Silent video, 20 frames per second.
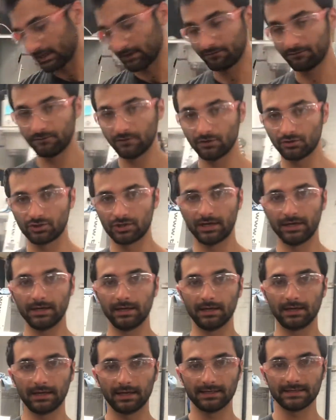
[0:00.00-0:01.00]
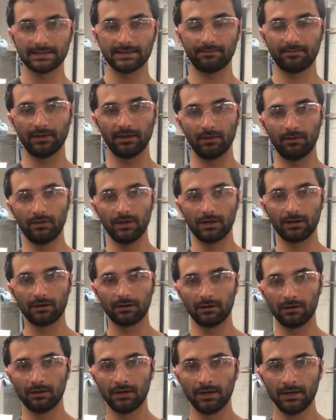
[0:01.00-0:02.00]
If you're trying to cut something
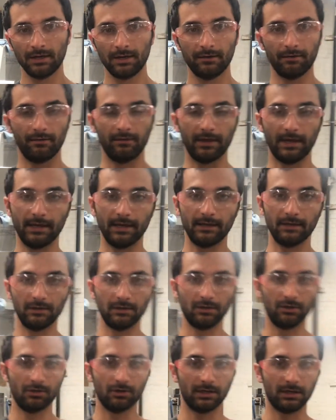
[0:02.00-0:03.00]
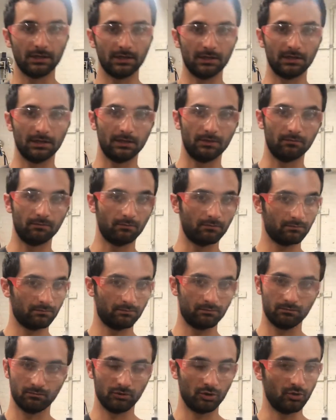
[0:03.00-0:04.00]
thicker, then you're going to
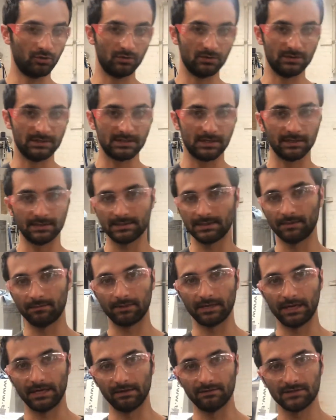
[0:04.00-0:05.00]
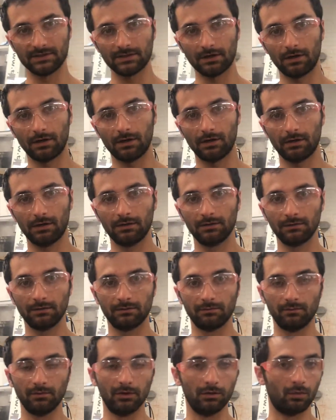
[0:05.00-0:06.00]
use some kind of saw,
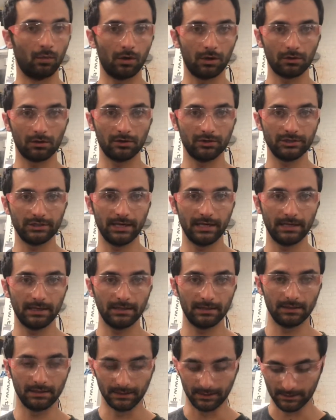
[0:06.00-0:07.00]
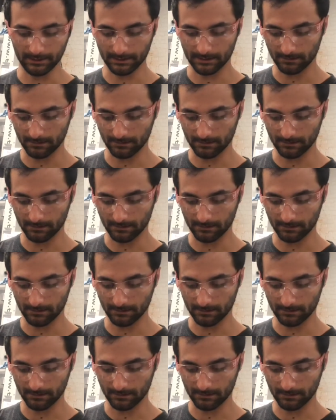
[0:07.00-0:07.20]
the water jet.